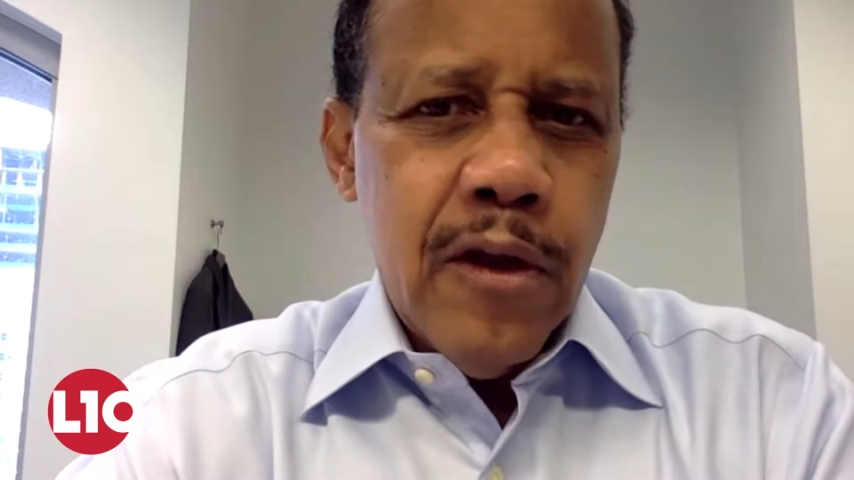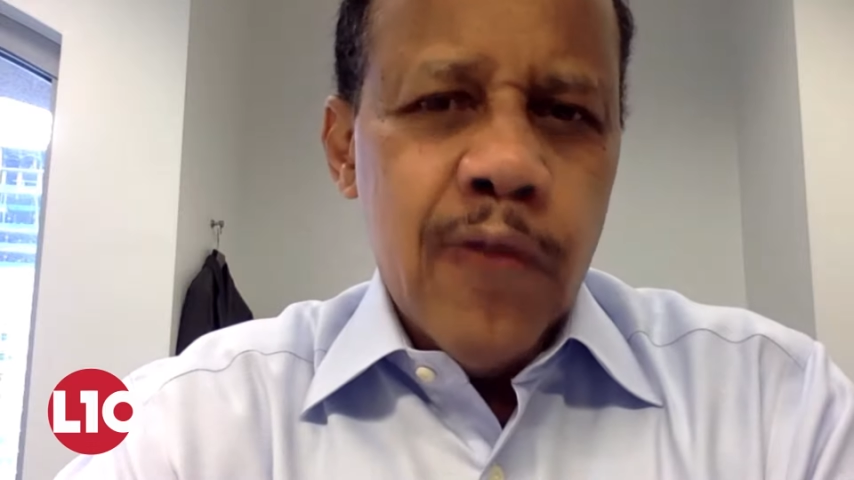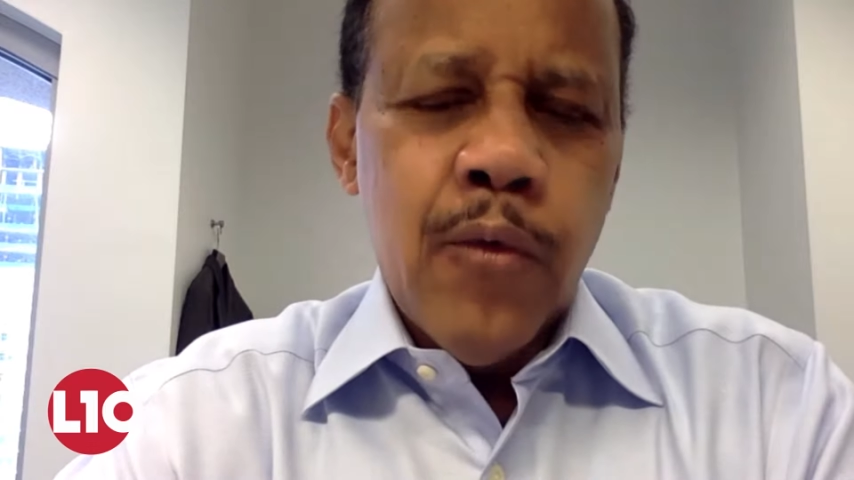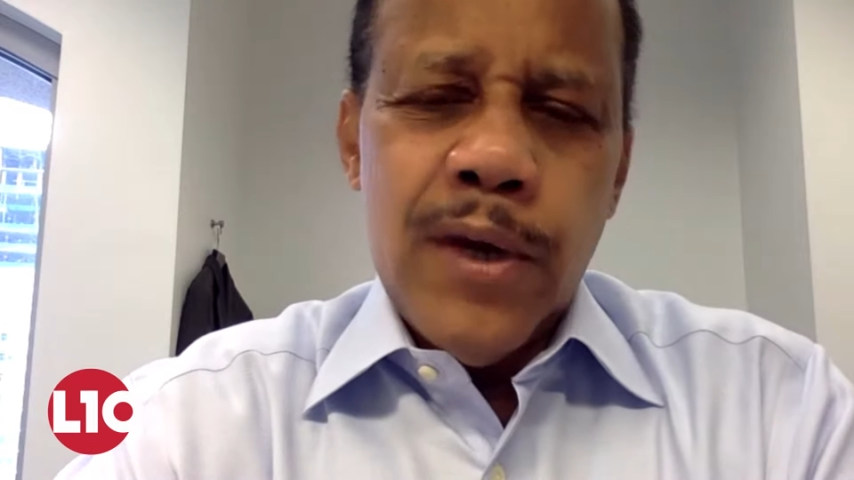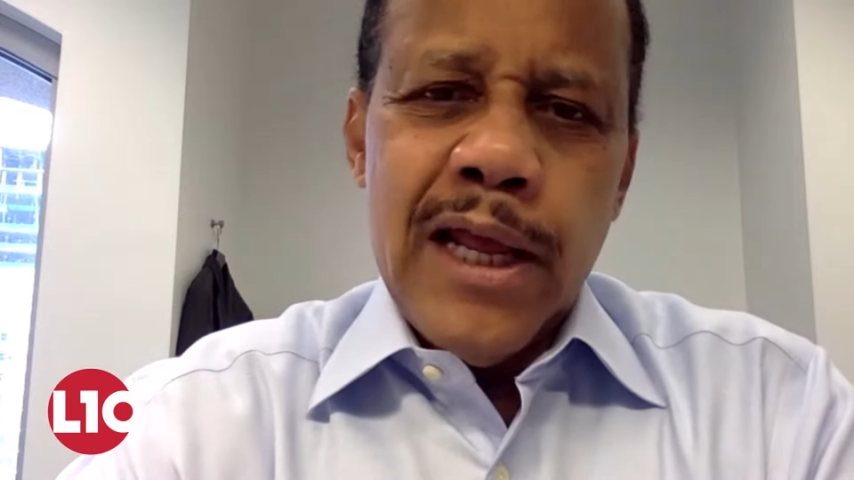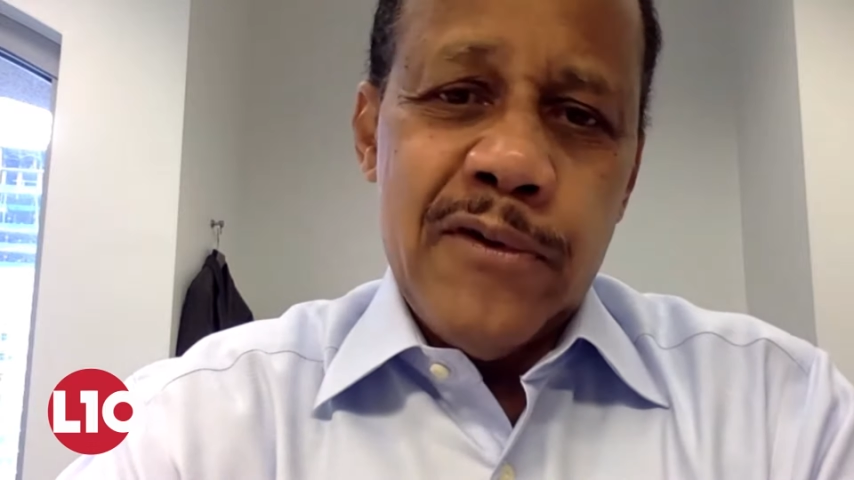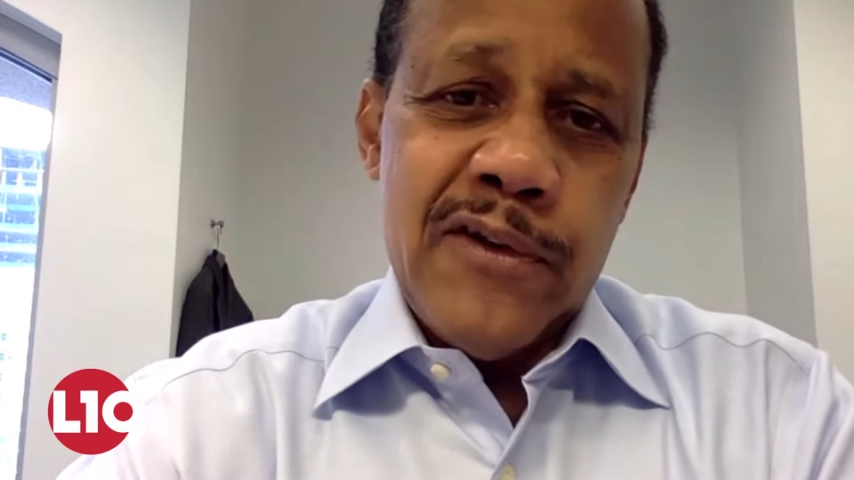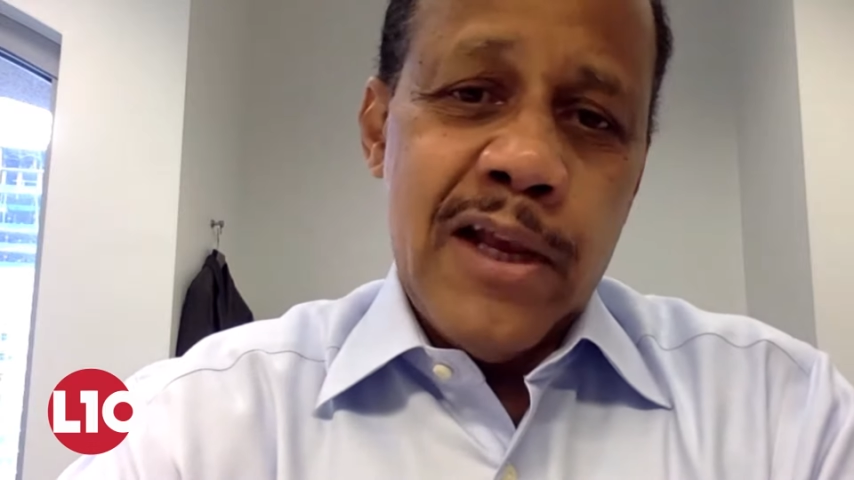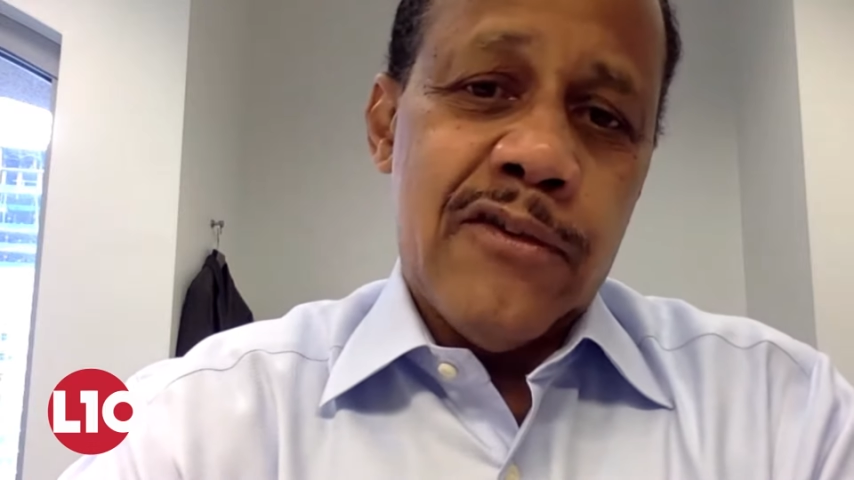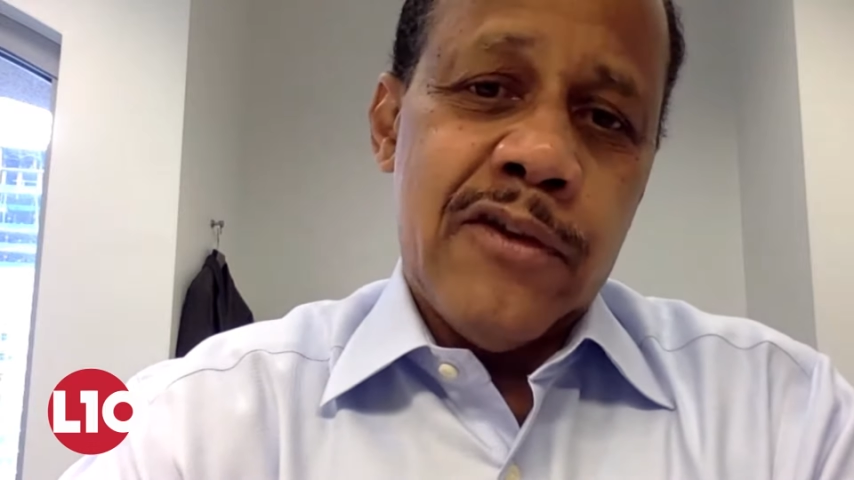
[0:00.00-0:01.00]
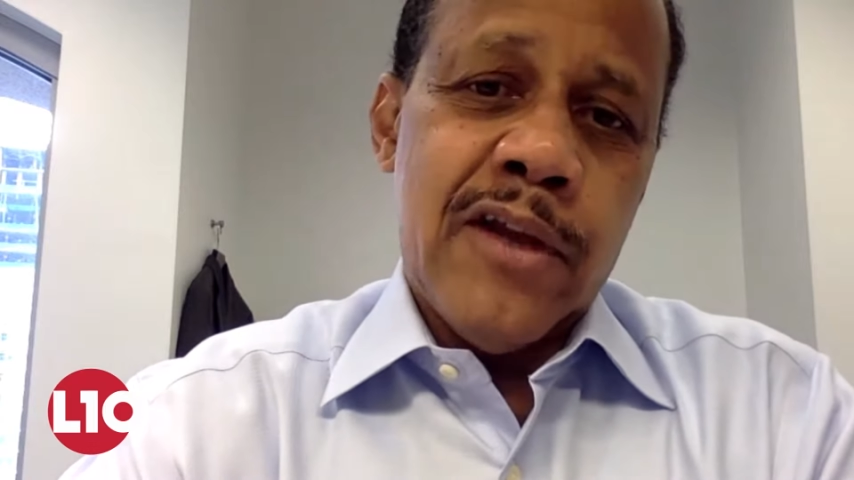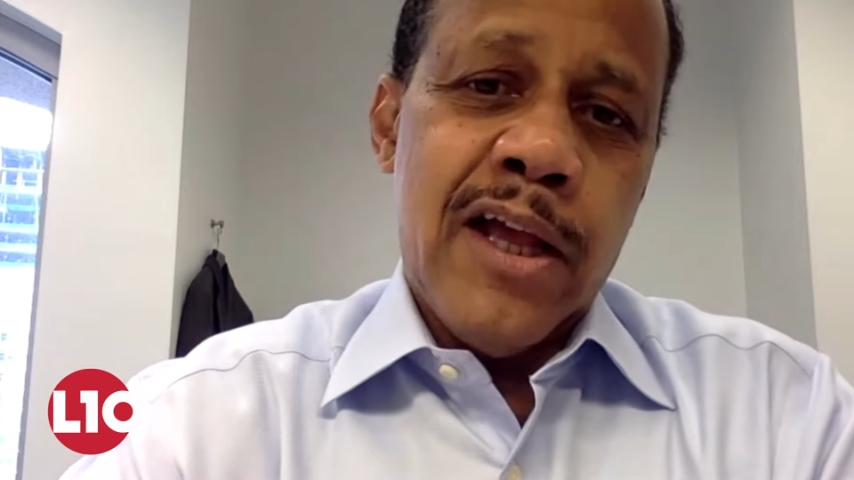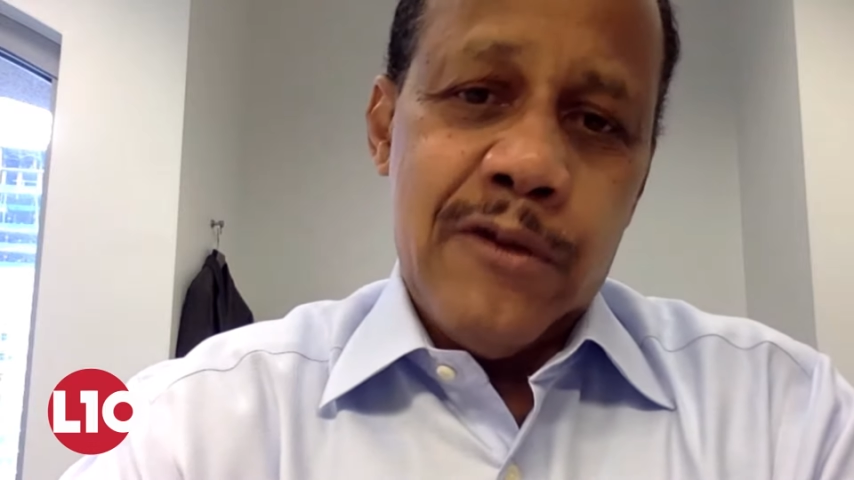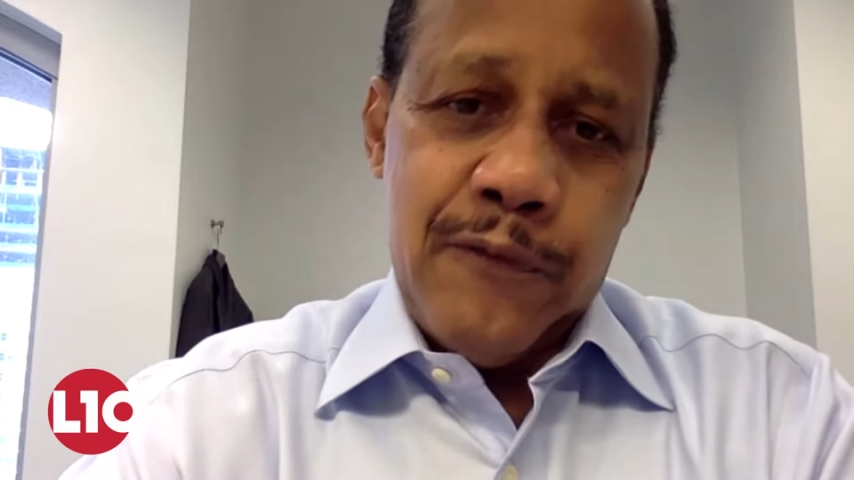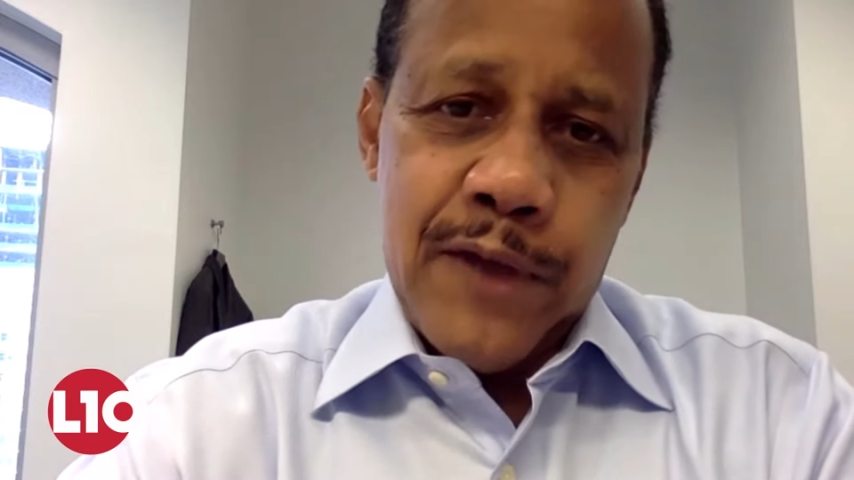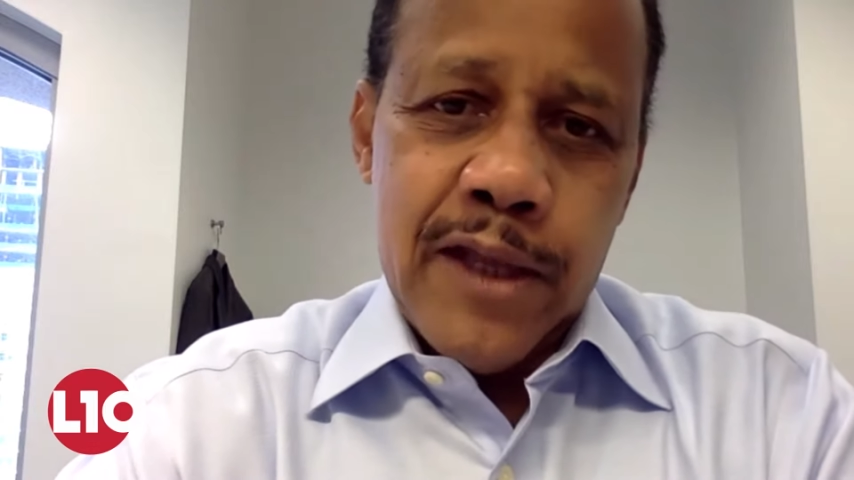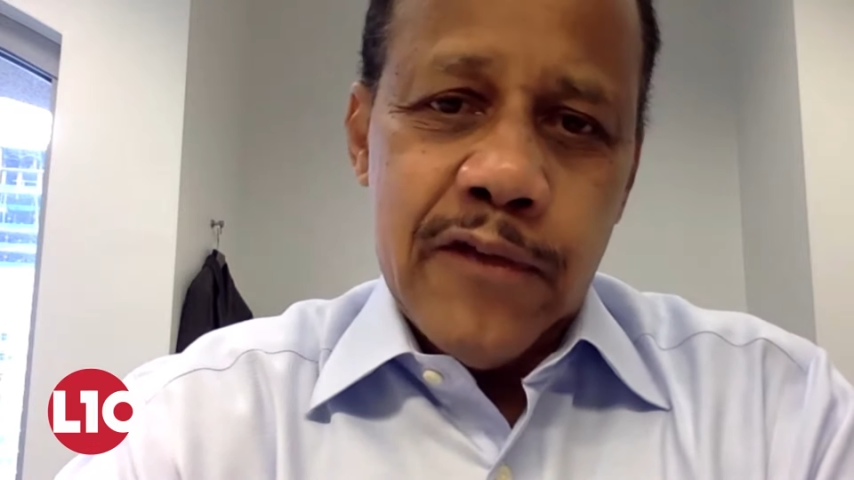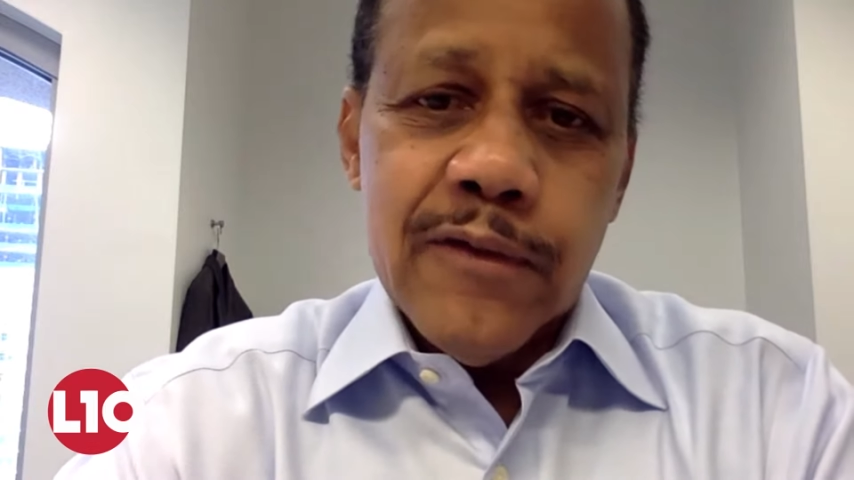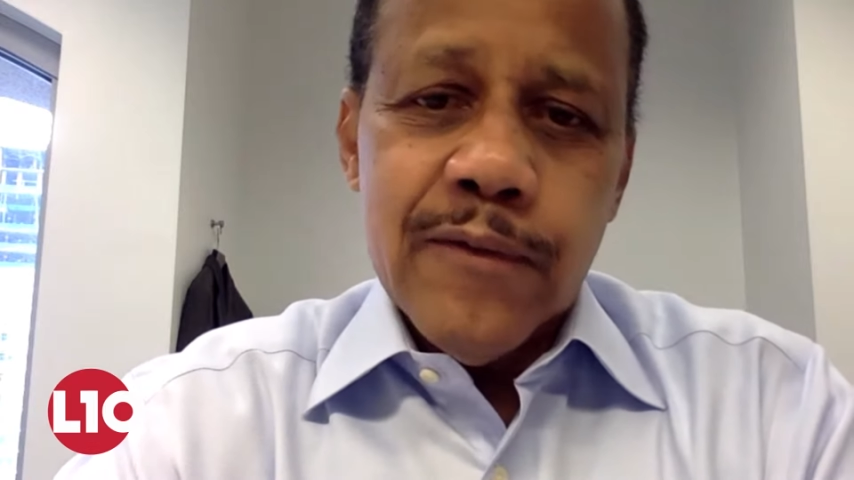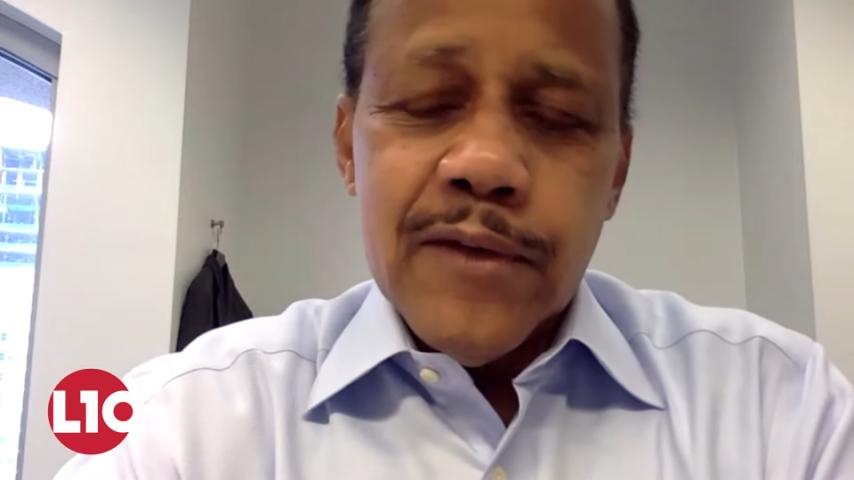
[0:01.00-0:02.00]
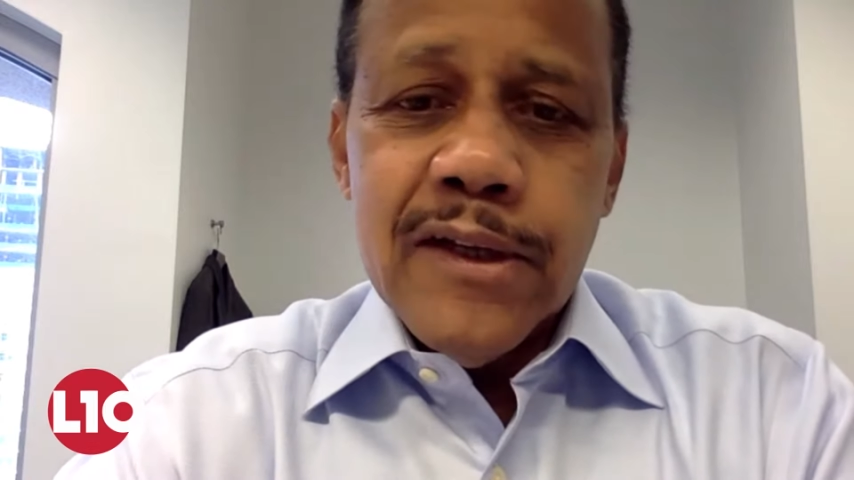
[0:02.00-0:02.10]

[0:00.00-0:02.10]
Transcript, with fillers: of what happens outside the fence.